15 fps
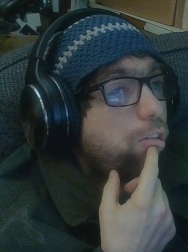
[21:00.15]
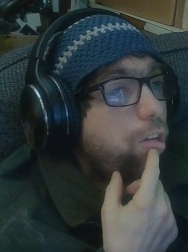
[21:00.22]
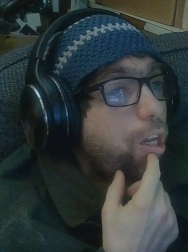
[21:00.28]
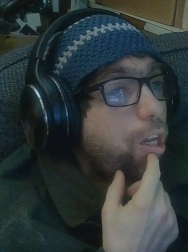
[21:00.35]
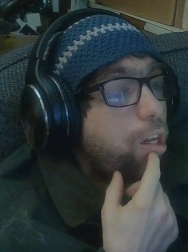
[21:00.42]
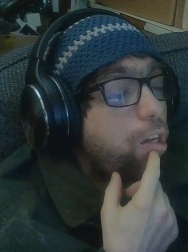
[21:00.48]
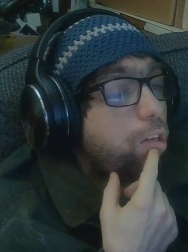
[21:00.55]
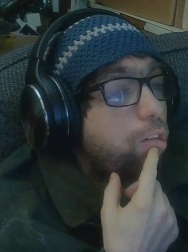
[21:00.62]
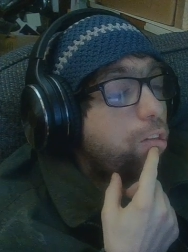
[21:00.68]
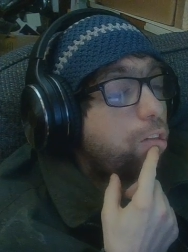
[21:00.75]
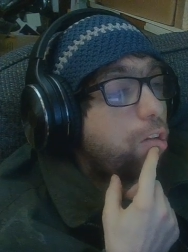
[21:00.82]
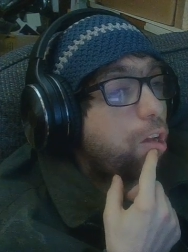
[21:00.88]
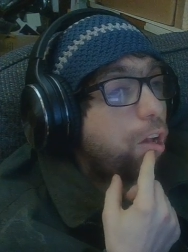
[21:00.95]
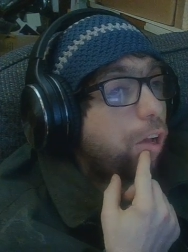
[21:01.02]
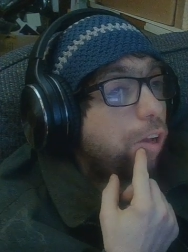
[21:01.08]
and
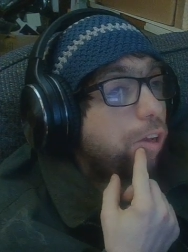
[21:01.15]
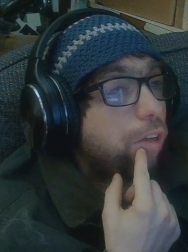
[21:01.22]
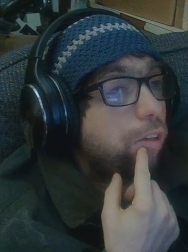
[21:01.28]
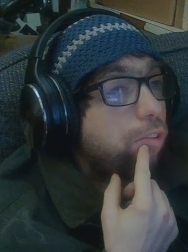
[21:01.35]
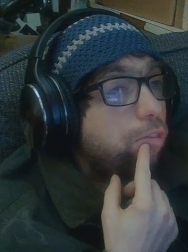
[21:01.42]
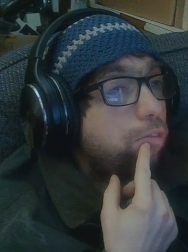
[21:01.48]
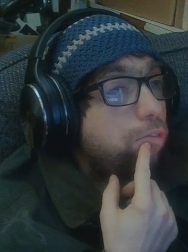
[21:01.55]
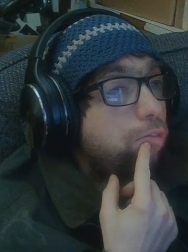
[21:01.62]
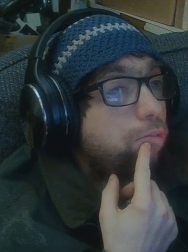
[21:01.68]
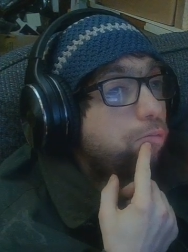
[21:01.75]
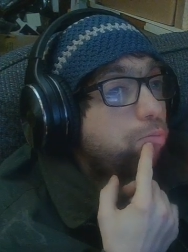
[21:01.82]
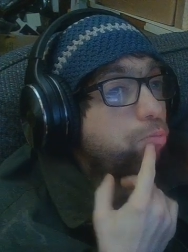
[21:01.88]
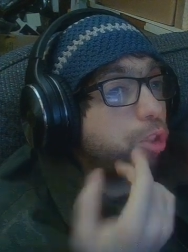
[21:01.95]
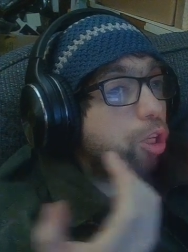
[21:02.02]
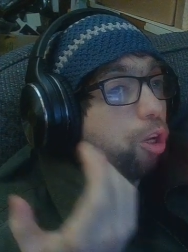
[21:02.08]
uh,
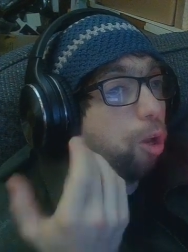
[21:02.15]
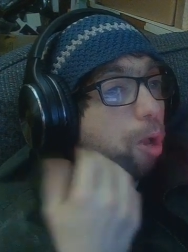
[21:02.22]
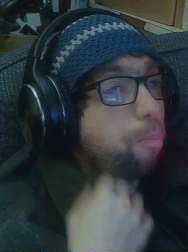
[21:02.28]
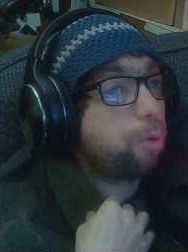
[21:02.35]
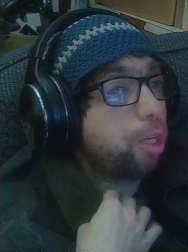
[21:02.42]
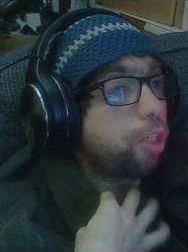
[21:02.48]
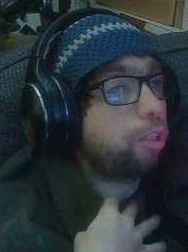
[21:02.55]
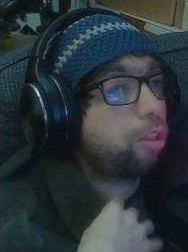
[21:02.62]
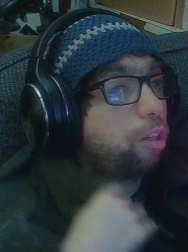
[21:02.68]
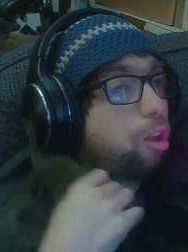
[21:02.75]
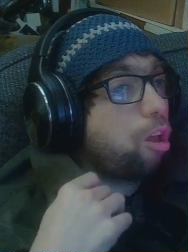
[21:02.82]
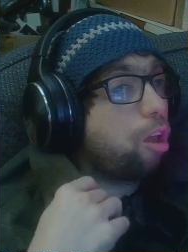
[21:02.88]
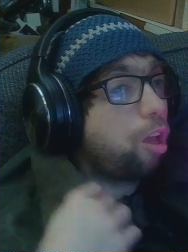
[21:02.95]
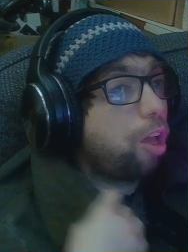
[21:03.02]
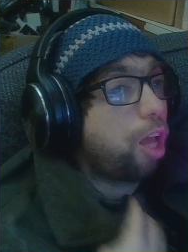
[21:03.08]
you know I'm just
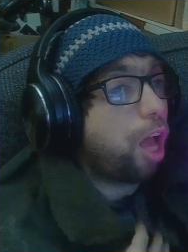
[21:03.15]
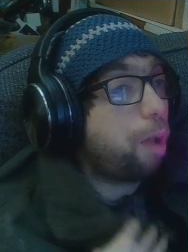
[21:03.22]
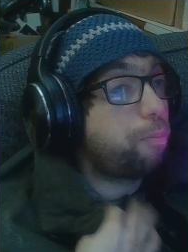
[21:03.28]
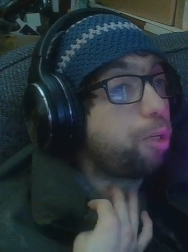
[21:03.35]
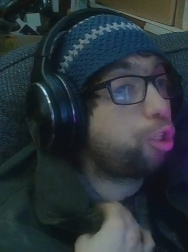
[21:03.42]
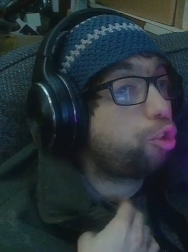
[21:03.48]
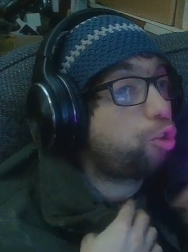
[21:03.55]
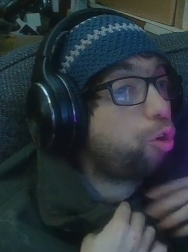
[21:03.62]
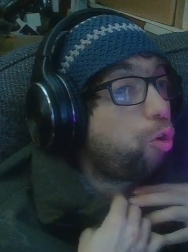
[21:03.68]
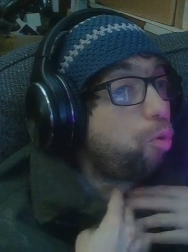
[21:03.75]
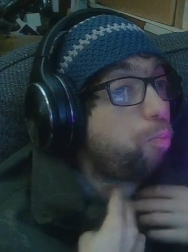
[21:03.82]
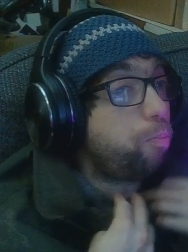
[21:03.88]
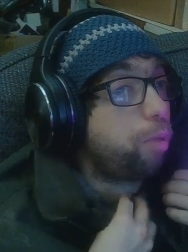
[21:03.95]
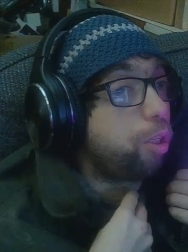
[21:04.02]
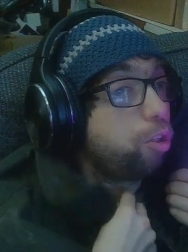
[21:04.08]
I'm just an
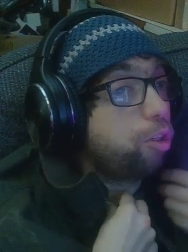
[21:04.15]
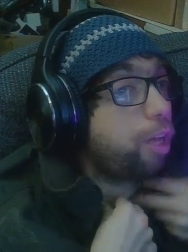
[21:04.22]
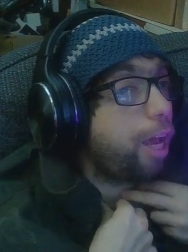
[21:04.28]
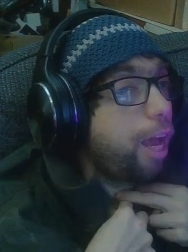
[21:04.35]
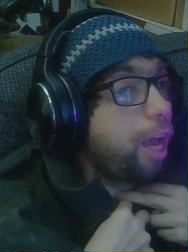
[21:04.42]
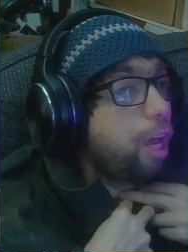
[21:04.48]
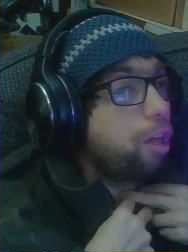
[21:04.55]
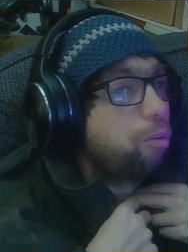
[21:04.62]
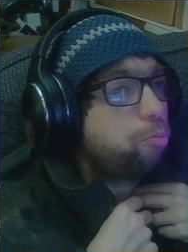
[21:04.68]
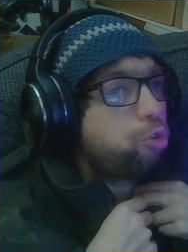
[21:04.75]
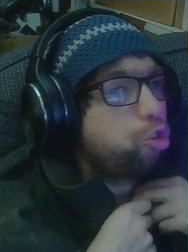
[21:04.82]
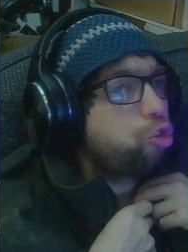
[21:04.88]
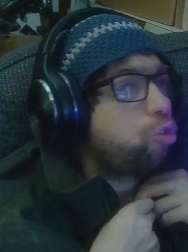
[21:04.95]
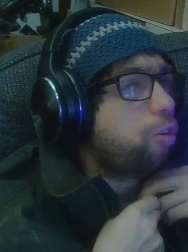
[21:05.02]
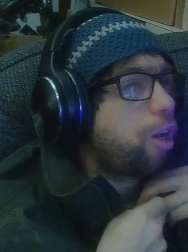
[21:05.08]
oatmeal guy. I'm
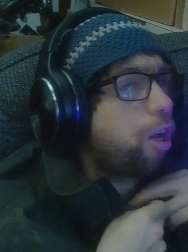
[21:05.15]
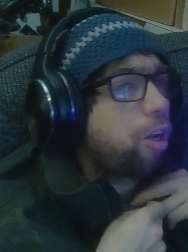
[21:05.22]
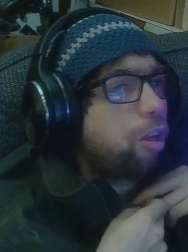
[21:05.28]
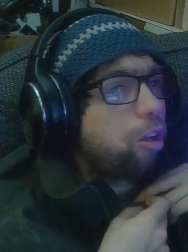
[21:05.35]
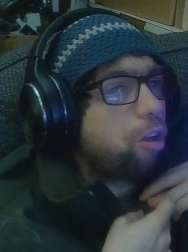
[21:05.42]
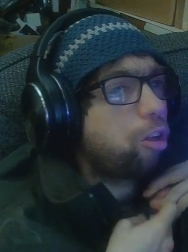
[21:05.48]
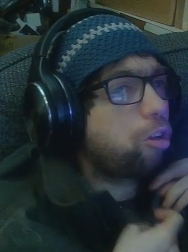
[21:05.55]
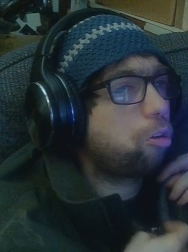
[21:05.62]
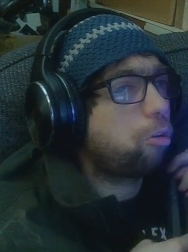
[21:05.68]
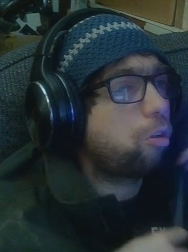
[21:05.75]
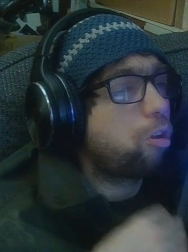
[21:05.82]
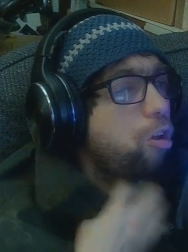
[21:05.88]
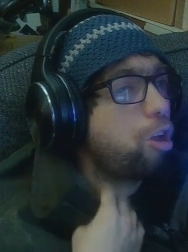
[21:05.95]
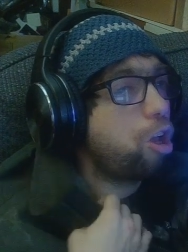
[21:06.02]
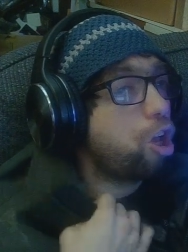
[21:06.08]
just trying to uh,
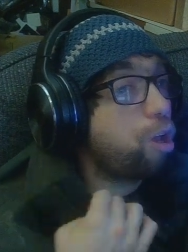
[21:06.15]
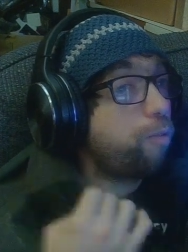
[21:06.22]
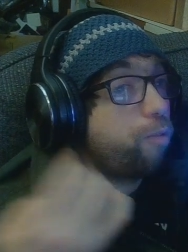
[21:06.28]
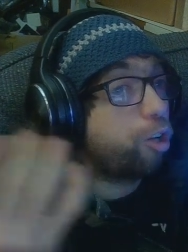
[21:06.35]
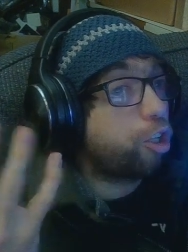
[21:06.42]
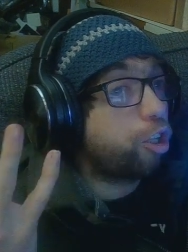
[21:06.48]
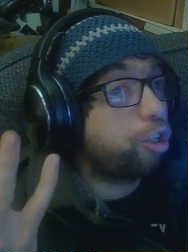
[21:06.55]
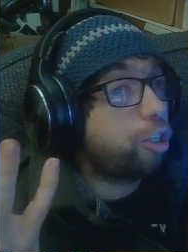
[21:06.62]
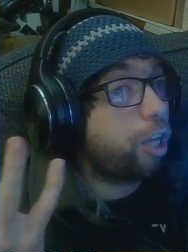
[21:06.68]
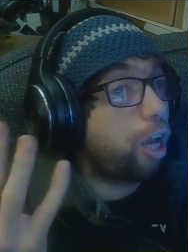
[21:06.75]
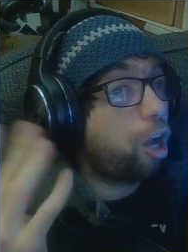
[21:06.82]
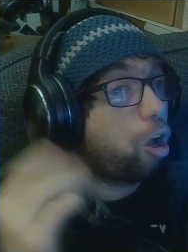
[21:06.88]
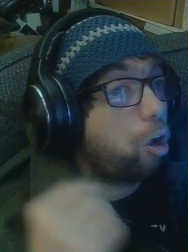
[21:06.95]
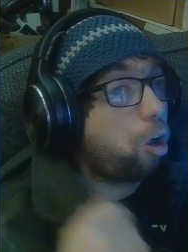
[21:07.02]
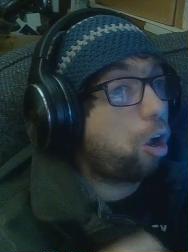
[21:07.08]
figure this
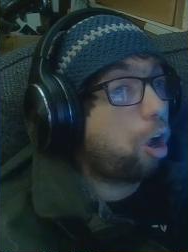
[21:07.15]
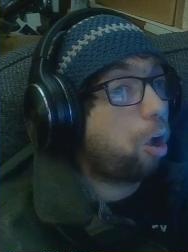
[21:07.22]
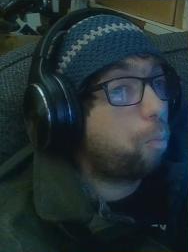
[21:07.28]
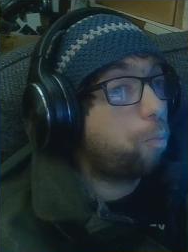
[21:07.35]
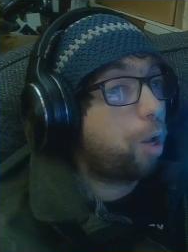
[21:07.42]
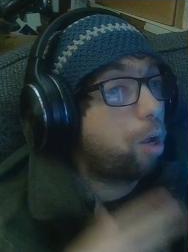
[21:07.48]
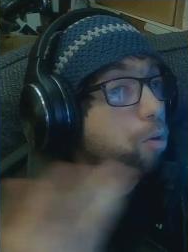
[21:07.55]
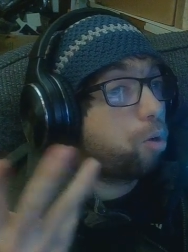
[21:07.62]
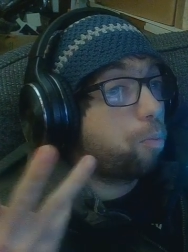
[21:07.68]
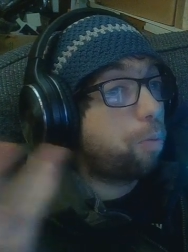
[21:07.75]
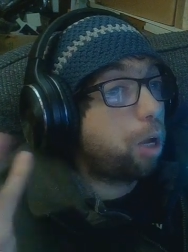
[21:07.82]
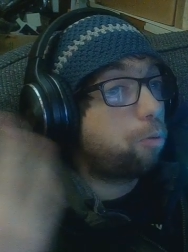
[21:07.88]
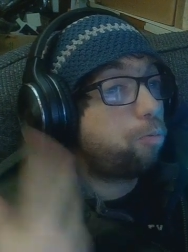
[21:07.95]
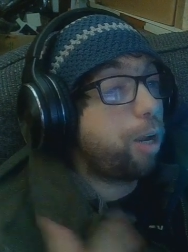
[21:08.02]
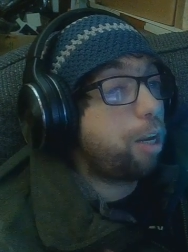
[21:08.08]
out. Um, not I'm
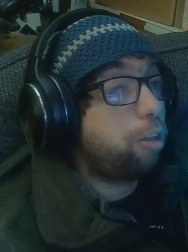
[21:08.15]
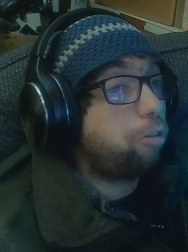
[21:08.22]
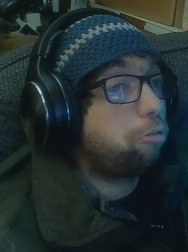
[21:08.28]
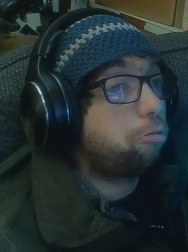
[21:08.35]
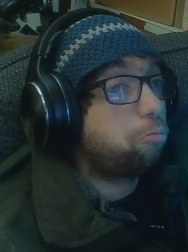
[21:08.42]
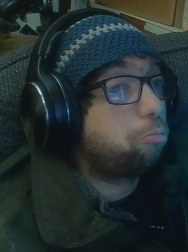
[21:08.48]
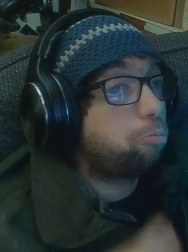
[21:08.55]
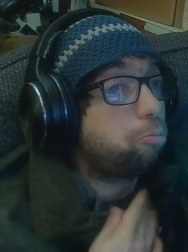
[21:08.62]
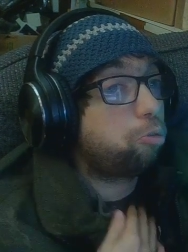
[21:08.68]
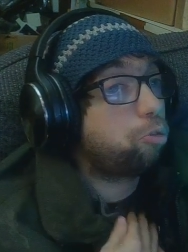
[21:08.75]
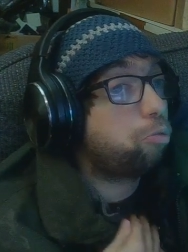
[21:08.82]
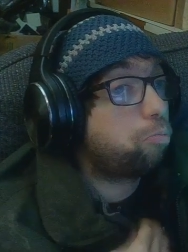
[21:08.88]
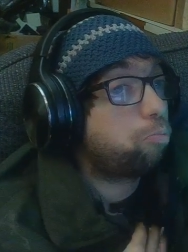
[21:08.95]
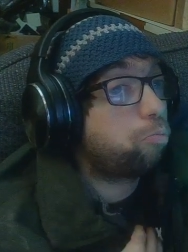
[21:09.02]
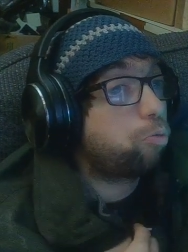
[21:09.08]
not red
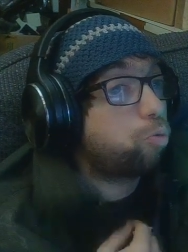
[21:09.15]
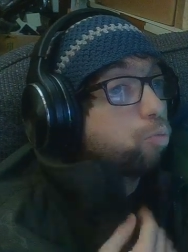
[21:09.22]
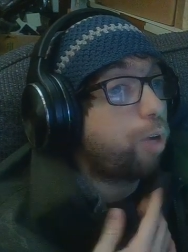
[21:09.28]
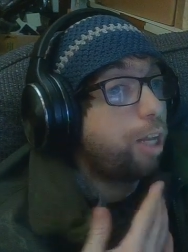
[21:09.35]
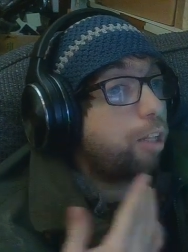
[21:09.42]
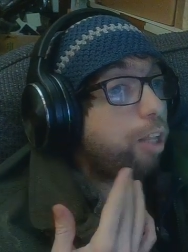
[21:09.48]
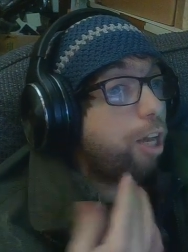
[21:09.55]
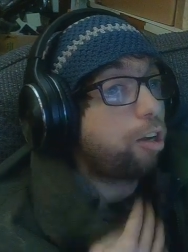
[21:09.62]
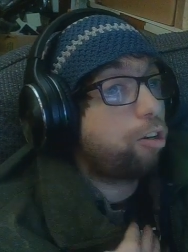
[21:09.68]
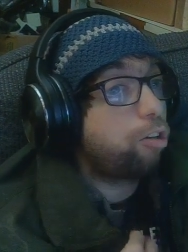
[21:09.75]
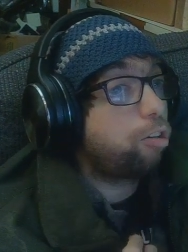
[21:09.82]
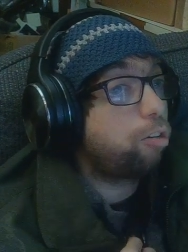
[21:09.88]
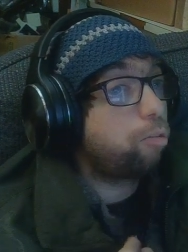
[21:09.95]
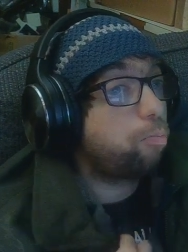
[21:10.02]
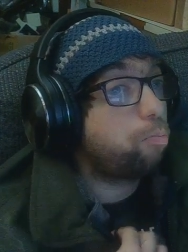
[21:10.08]
red
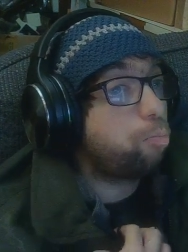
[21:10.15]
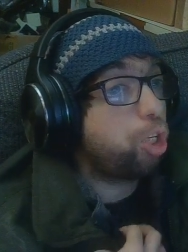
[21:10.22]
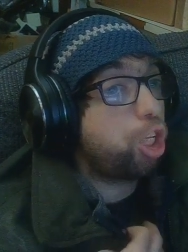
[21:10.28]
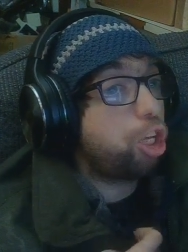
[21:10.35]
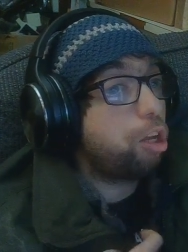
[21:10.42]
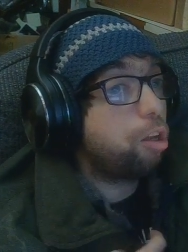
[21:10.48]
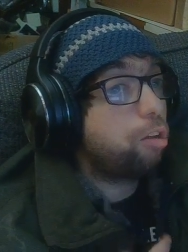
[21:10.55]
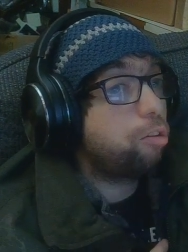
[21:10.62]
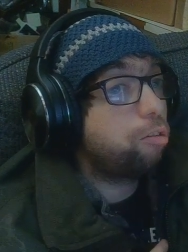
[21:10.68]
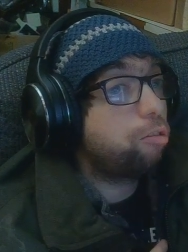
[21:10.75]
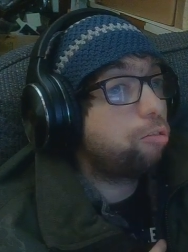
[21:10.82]
letter media.